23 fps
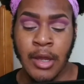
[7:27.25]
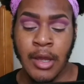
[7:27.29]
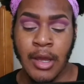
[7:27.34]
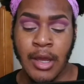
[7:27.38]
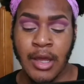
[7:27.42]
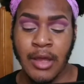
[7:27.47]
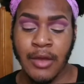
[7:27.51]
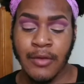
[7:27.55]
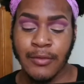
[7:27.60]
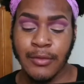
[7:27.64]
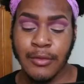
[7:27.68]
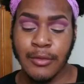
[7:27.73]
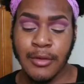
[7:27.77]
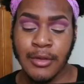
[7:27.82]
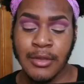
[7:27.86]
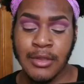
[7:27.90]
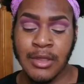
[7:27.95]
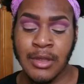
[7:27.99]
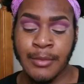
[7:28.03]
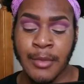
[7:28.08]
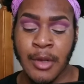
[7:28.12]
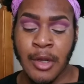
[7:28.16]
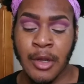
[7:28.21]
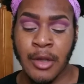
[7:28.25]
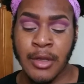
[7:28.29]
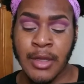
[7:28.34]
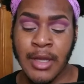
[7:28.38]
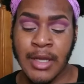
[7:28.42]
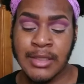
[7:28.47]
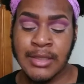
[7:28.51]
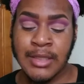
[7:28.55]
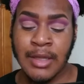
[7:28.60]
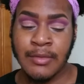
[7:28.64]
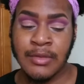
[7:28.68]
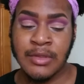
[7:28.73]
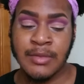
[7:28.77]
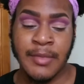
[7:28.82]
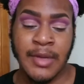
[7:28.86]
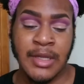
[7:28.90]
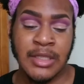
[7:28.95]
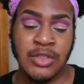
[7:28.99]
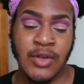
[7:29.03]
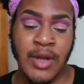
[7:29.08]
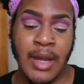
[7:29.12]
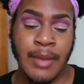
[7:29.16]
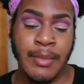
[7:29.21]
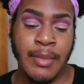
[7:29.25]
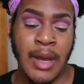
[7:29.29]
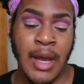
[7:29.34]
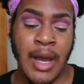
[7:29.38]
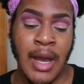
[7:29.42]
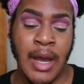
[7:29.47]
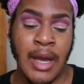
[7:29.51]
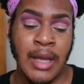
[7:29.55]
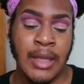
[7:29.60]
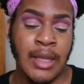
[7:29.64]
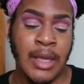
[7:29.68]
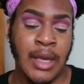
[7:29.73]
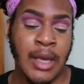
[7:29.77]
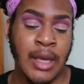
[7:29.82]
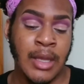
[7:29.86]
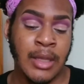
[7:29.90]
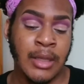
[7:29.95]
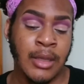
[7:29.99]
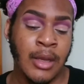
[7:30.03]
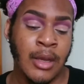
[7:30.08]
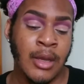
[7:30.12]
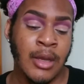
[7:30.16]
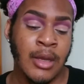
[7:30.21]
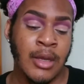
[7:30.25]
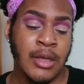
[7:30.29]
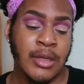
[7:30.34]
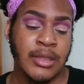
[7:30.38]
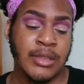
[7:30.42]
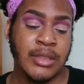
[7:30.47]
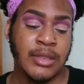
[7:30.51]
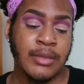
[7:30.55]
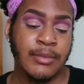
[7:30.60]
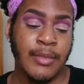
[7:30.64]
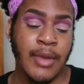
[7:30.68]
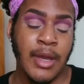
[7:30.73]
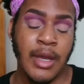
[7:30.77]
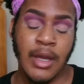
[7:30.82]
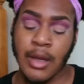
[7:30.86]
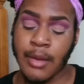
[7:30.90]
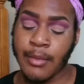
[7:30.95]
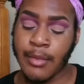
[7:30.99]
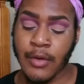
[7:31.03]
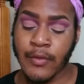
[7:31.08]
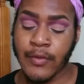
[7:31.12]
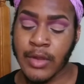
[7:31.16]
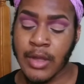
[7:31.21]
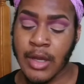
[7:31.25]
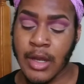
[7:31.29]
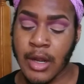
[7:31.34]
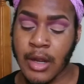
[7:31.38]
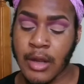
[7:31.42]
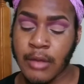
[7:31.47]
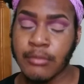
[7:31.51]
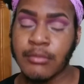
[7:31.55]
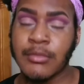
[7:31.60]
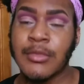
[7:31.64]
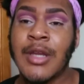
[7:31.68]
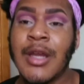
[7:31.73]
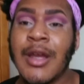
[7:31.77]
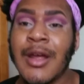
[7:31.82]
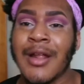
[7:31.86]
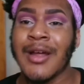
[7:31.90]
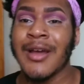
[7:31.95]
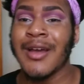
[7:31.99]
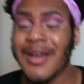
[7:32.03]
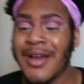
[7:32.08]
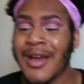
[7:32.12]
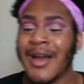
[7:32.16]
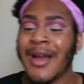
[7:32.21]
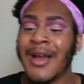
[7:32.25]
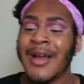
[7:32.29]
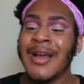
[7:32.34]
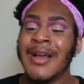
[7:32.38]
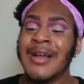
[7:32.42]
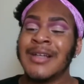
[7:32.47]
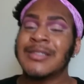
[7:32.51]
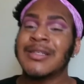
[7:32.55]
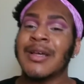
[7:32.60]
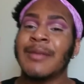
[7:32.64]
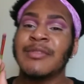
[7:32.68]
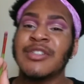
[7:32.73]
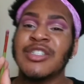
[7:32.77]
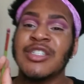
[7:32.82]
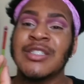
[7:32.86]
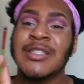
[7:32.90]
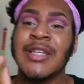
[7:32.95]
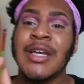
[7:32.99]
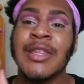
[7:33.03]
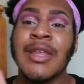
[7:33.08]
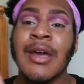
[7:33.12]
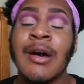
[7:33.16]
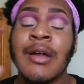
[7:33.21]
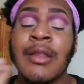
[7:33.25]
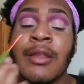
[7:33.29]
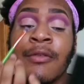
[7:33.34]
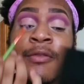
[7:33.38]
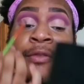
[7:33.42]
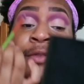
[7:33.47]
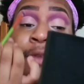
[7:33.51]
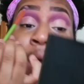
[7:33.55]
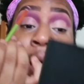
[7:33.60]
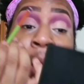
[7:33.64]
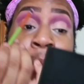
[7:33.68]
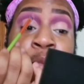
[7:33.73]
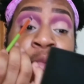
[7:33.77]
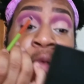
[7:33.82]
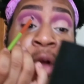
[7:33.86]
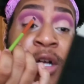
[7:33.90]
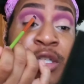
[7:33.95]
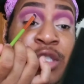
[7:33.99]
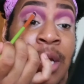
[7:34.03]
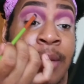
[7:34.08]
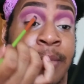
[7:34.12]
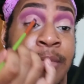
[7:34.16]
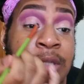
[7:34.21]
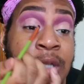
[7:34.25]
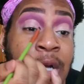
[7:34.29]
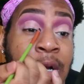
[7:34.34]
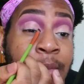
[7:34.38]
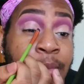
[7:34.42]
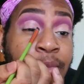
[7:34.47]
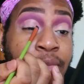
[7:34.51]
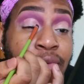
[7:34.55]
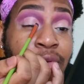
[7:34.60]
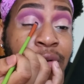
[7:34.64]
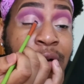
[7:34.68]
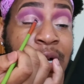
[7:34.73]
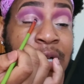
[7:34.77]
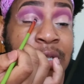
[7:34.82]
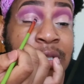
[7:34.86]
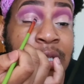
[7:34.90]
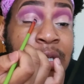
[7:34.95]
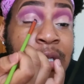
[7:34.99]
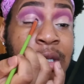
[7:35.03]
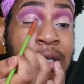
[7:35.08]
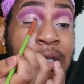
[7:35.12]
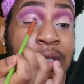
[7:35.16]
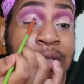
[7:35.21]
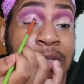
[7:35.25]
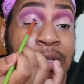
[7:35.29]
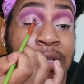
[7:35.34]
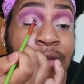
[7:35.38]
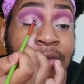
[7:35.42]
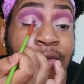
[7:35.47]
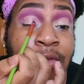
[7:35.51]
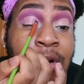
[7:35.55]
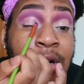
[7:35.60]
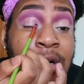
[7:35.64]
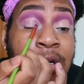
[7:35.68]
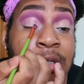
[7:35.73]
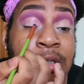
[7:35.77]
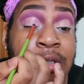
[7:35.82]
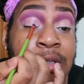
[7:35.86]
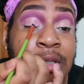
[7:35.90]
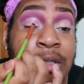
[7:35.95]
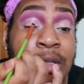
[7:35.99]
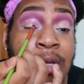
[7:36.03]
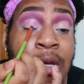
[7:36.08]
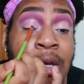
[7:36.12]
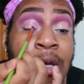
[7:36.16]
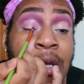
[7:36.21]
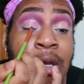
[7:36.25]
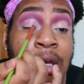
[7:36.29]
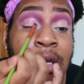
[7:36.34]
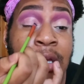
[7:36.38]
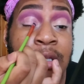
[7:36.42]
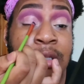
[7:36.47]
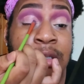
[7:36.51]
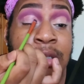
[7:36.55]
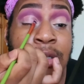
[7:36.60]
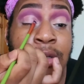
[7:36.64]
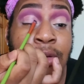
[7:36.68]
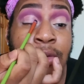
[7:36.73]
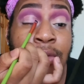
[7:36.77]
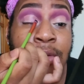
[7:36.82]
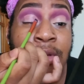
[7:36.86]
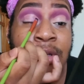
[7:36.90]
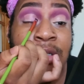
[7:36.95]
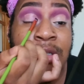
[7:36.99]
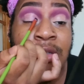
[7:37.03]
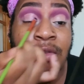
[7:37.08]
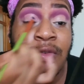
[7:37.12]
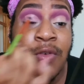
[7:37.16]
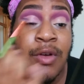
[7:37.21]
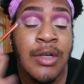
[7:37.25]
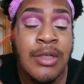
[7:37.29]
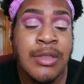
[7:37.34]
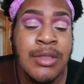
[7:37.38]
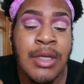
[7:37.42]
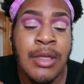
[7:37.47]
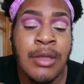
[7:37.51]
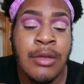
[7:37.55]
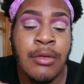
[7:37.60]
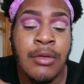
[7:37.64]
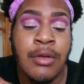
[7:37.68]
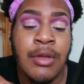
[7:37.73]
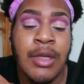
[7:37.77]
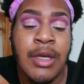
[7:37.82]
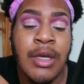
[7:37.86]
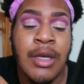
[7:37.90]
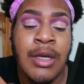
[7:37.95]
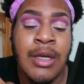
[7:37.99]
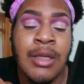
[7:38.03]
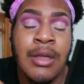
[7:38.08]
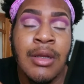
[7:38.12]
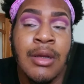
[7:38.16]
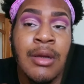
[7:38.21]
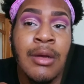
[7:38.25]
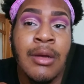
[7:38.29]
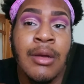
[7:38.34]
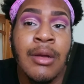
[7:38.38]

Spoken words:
And if you looked in the mirror, yes, that was my tripod and some makeup over there. So I'm going to just take that on a flat brush. I'm going to start pressing this first into this first inner lid